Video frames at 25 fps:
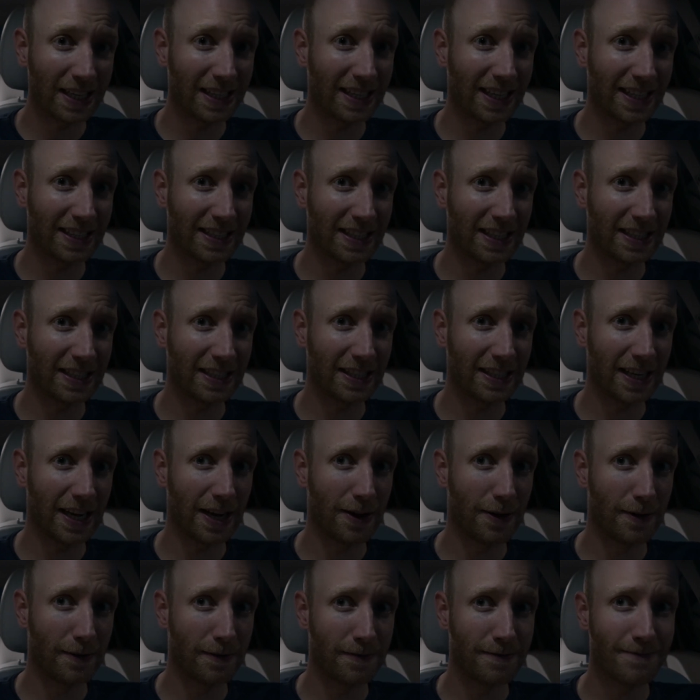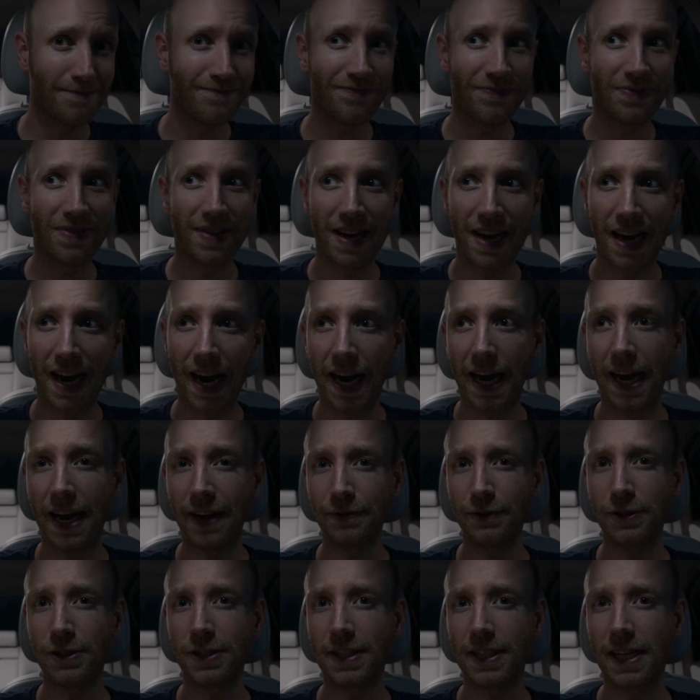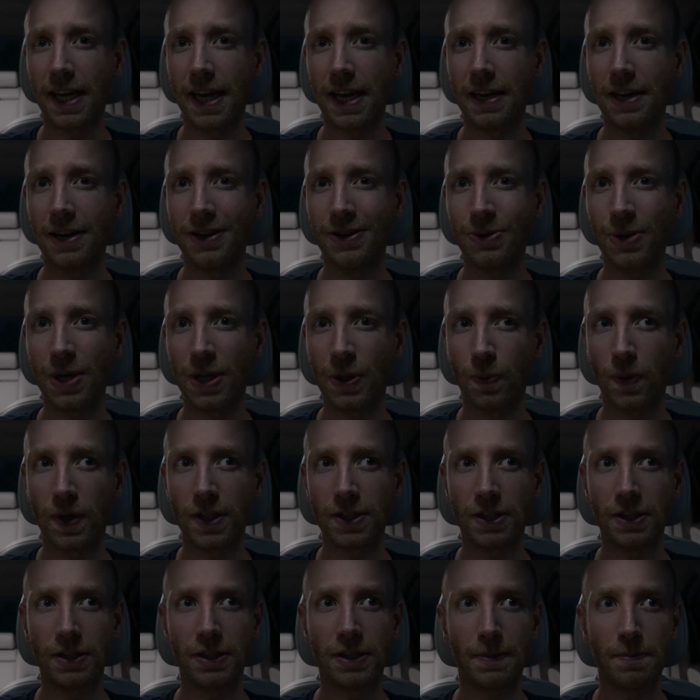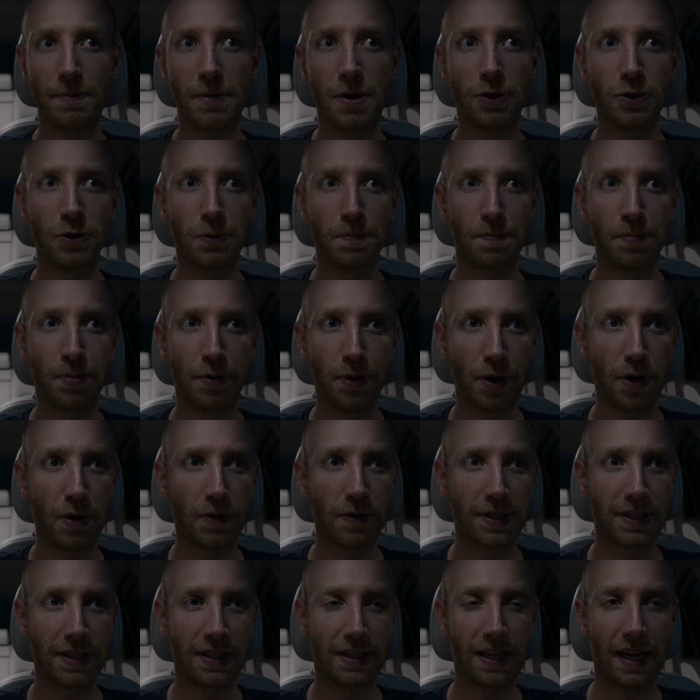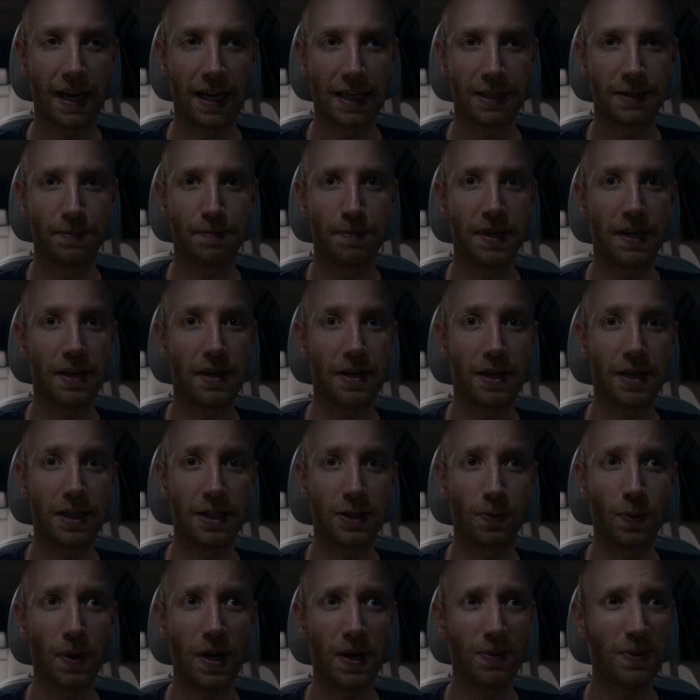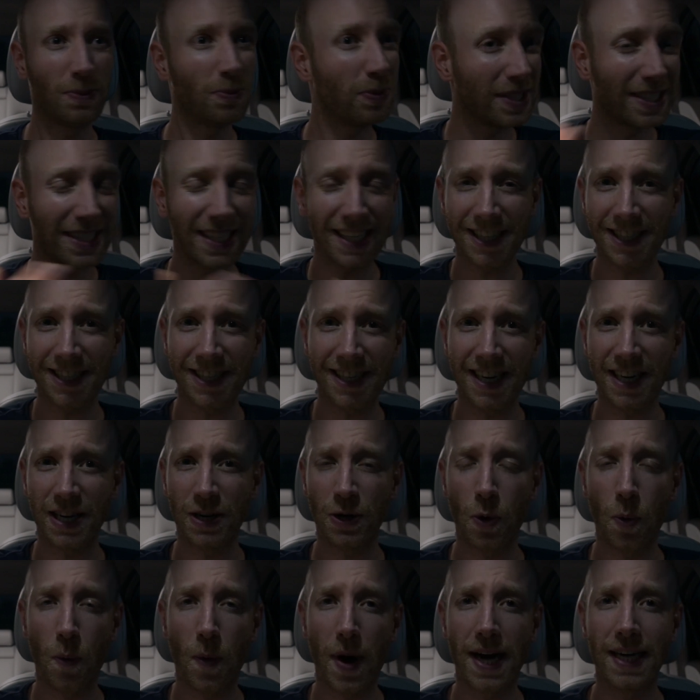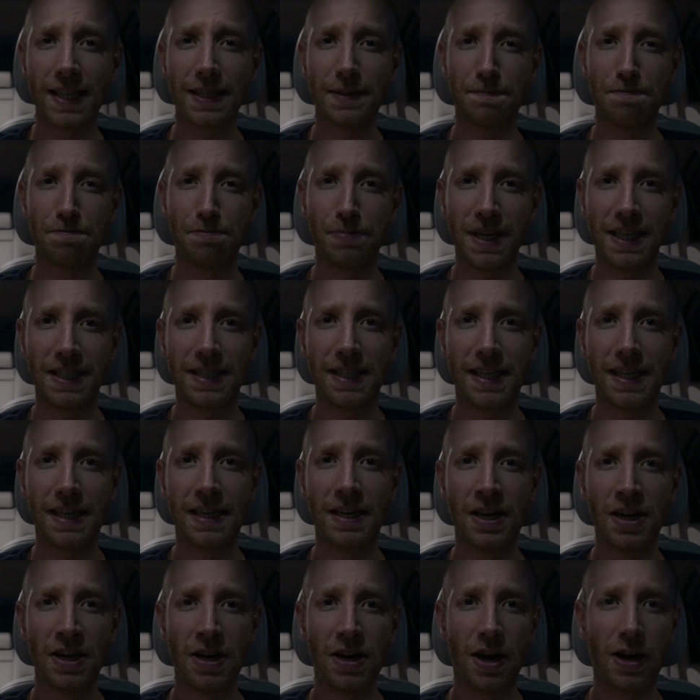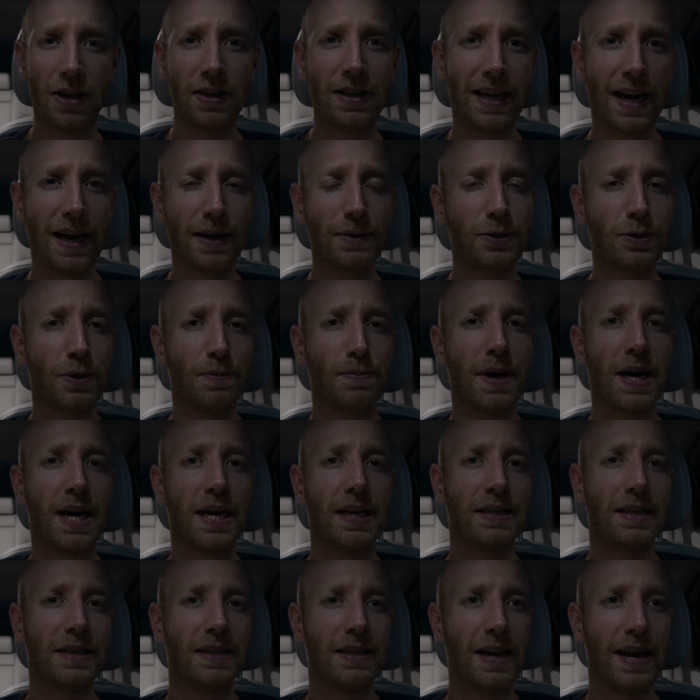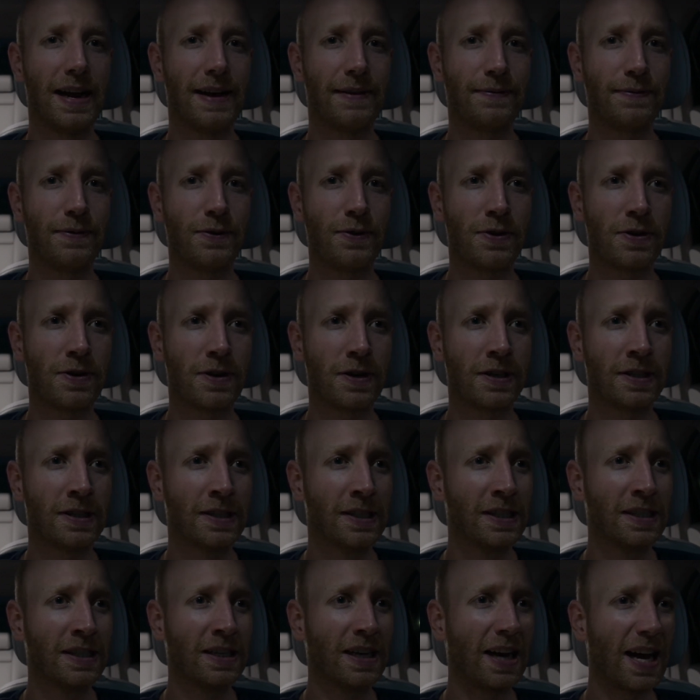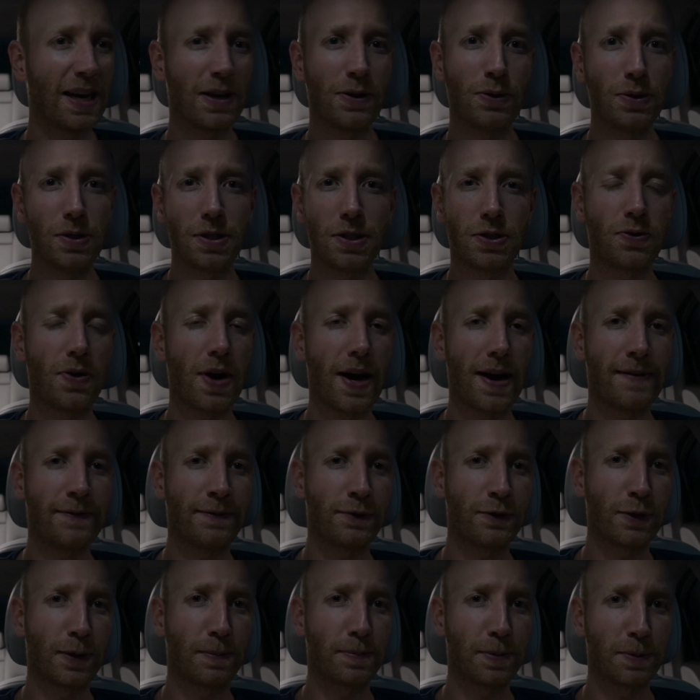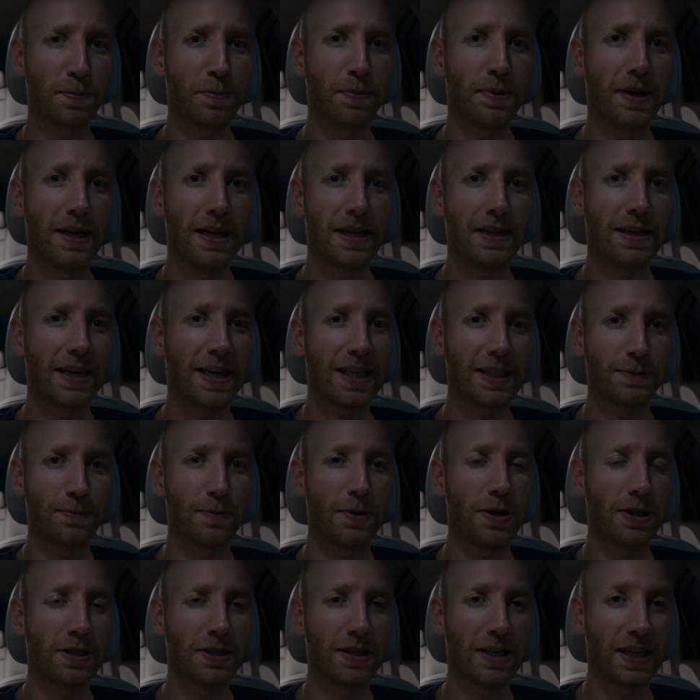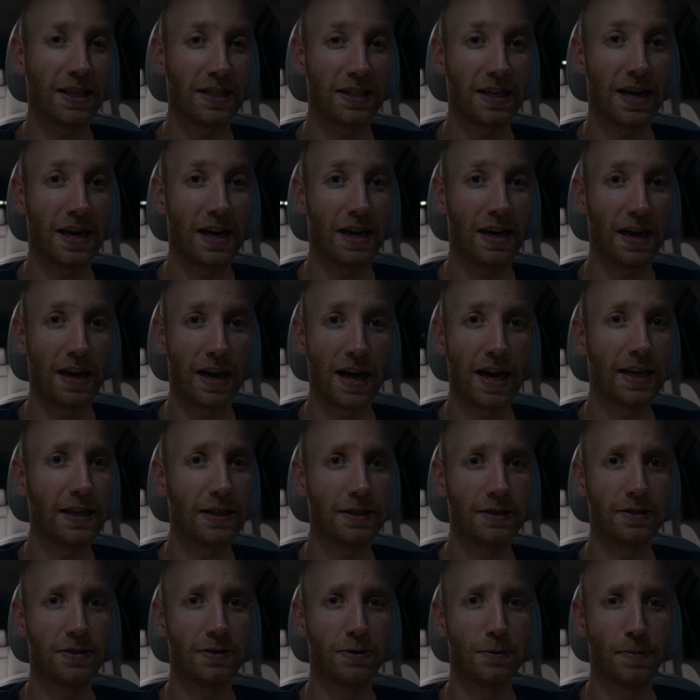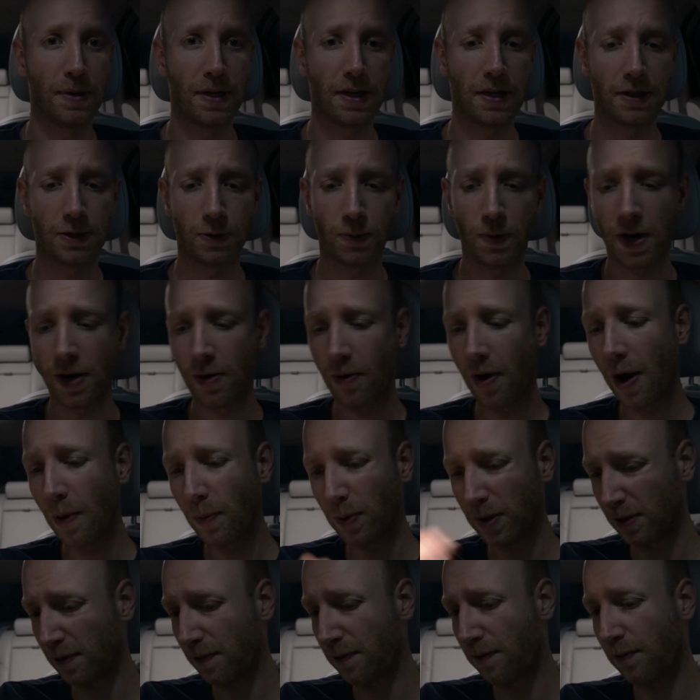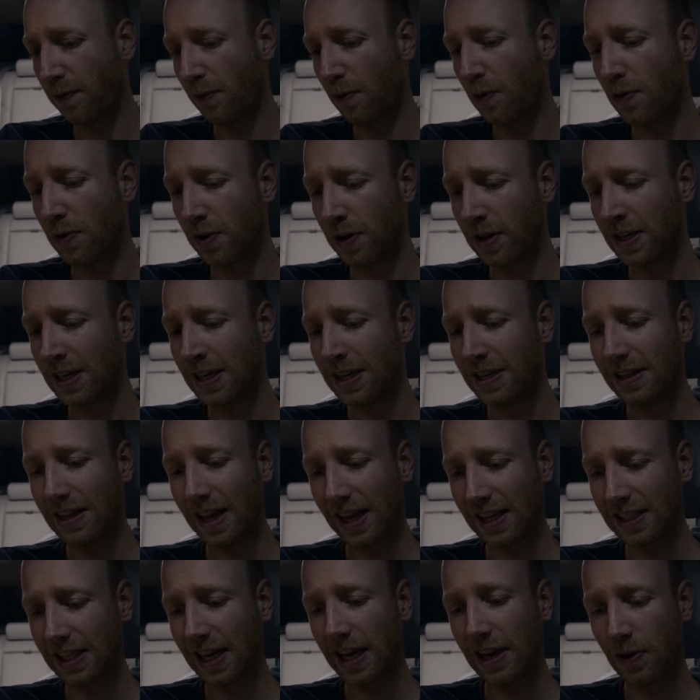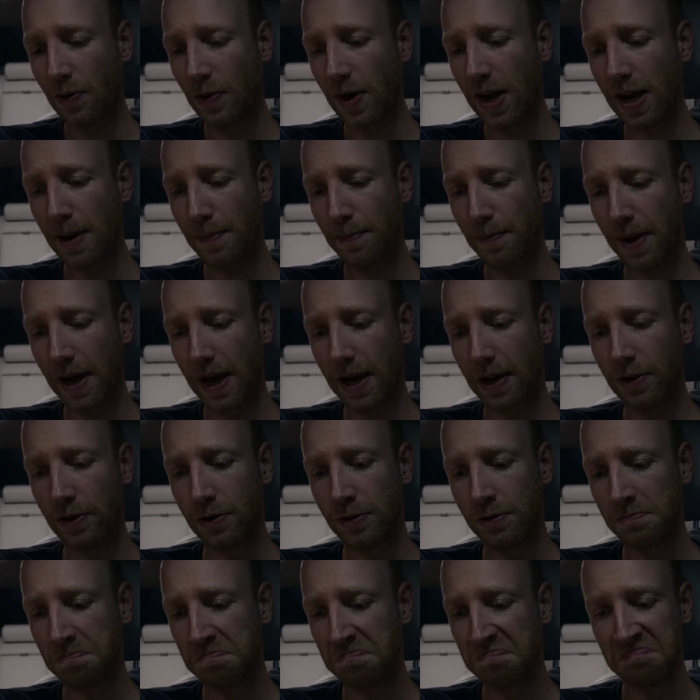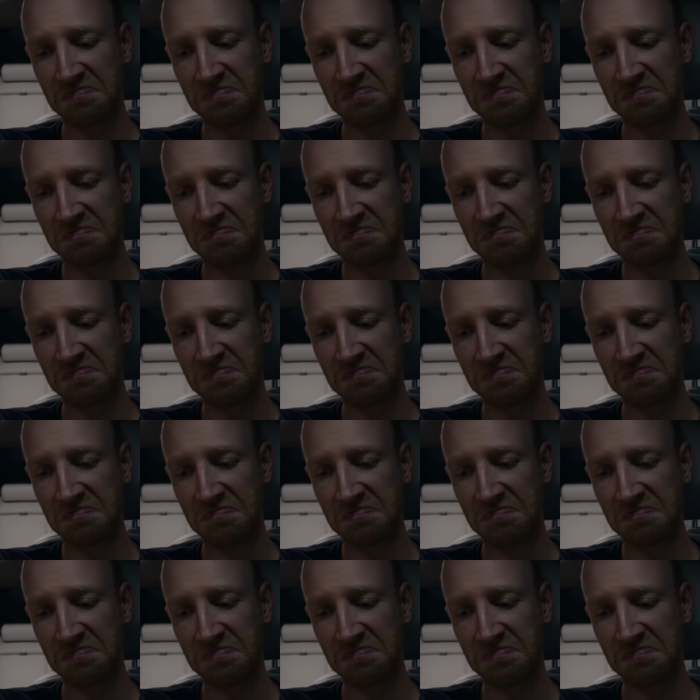the test itself. I have to say though, it wasn't the most purest test because, well, it was actually quite busy on the Autobahn and therefore I couldn't drive top speed as much as I like to because, well, I want to floor the accelerator pedal